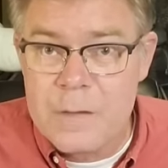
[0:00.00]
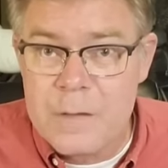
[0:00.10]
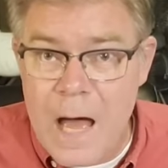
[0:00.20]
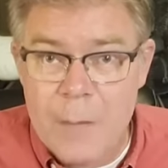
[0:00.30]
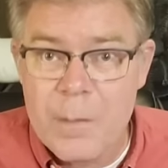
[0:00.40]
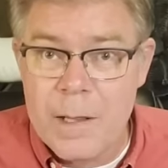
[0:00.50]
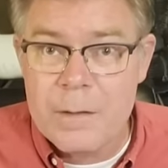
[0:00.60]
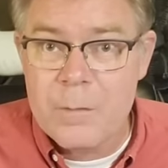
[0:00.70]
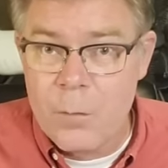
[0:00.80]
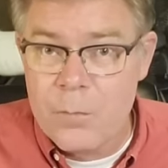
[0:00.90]

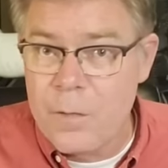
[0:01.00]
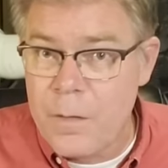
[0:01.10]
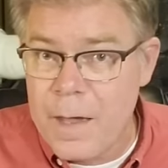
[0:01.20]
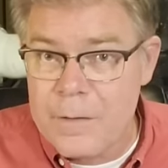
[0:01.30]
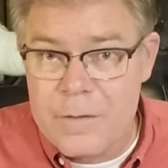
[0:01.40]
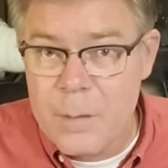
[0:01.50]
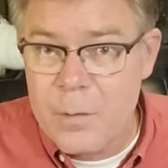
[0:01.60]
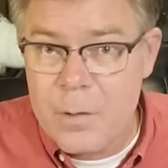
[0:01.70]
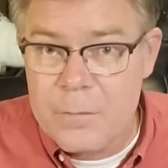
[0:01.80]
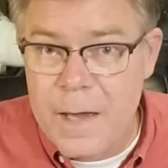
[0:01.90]
dominant over the last
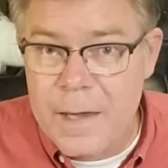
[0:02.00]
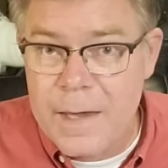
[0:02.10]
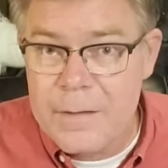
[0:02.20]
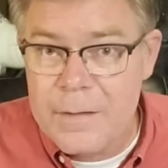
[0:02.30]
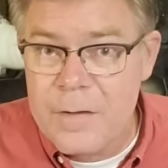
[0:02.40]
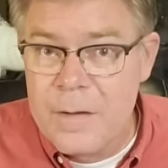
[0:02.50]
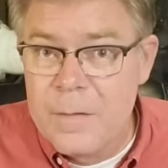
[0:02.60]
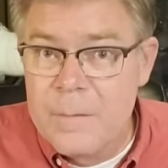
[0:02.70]
number of decades,